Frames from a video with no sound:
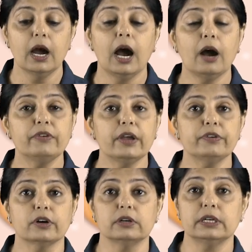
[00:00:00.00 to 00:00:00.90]

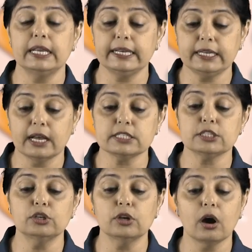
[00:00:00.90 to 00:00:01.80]
However, it does
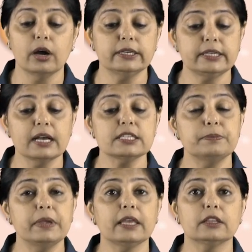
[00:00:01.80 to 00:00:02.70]

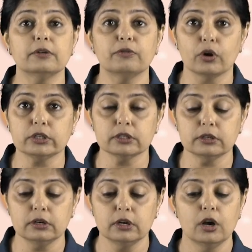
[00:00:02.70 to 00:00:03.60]
make the
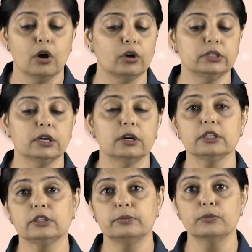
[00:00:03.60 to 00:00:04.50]
water on
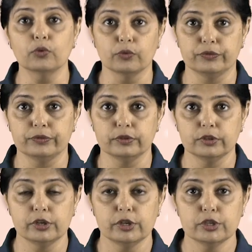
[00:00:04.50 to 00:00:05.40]
Earth move.
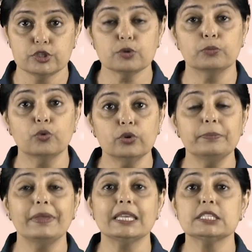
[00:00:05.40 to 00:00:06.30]
So, moon
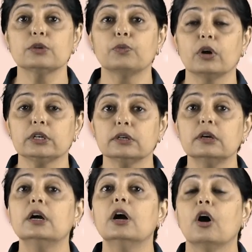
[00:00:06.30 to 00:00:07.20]
makes the water
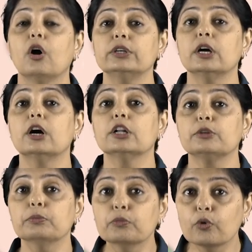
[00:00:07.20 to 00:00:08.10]
on
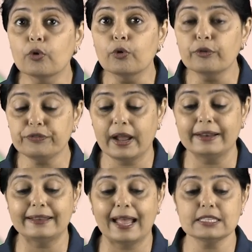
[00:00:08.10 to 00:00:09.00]
Earth move,
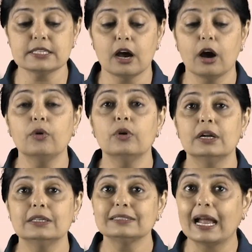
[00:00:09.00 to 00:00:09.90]
and that is how
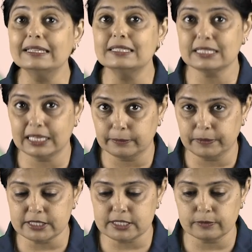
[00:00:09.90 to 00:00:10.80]
tides take
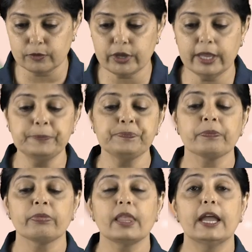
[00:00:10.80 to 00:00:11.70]
place. Okay.
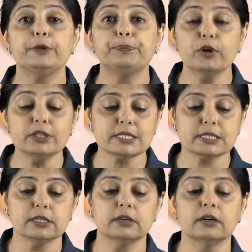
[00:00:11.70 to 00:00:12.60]
It pulls
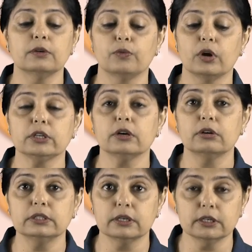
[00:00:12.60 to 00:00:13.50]
the water
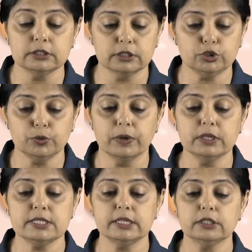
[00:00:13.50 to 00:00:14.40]
on Earth
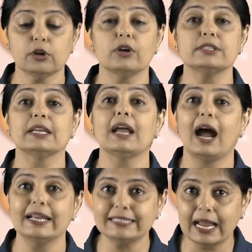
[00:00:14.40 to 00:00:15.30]
towards it, causing
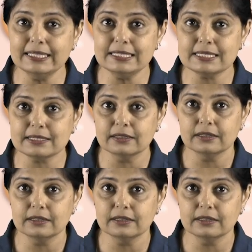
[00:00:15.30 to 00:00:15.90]
high tides